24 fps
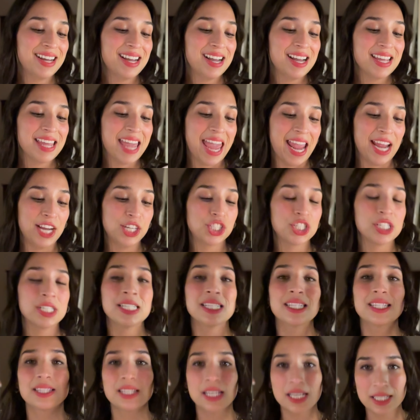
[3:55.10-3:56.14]
Cajun
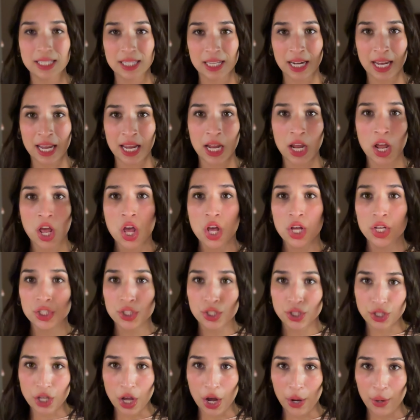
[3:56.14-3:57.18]
seasoning.
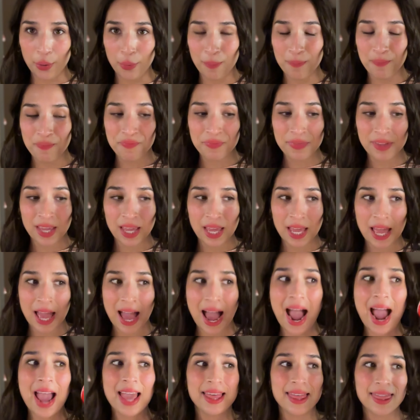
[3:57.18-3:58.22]
So
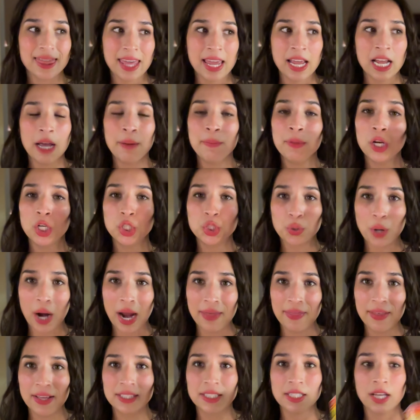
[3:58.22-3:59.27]
I think I'm gonna try
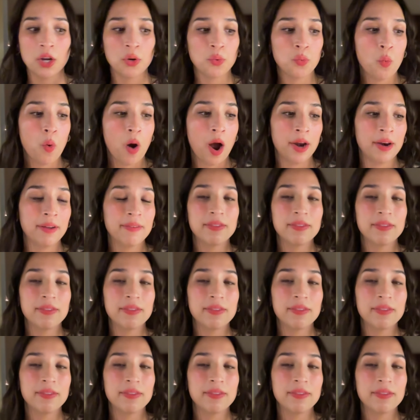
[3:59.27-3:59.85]
this on one of